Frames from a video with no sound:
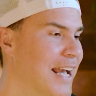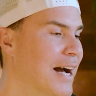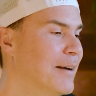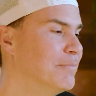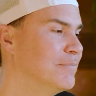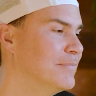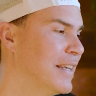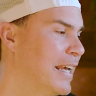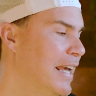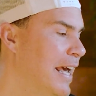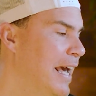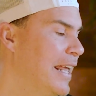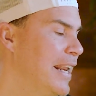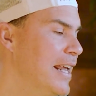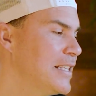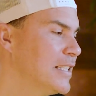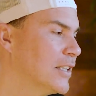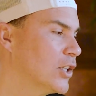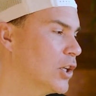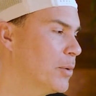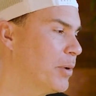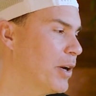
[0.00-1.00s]
Yep. It
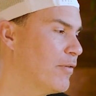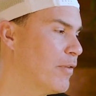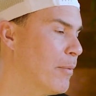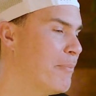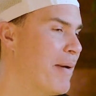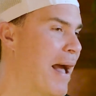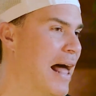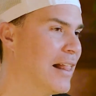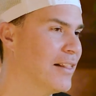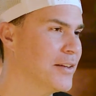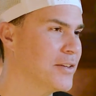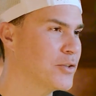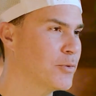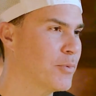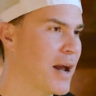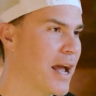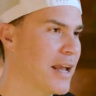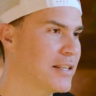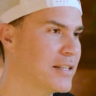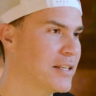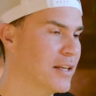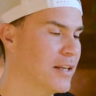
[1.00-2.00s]
is a little bit of a balance, right?